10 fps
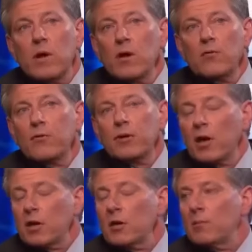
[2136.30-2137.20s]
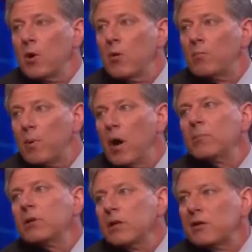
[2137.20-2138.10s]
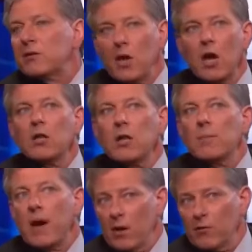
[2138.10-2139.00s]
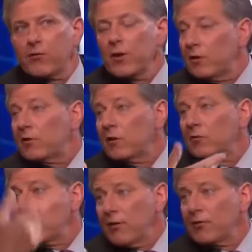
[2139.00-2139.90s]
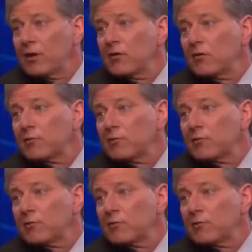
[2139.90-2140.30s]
I don't think I come home bubbly to tell him. I don't think there was, I think there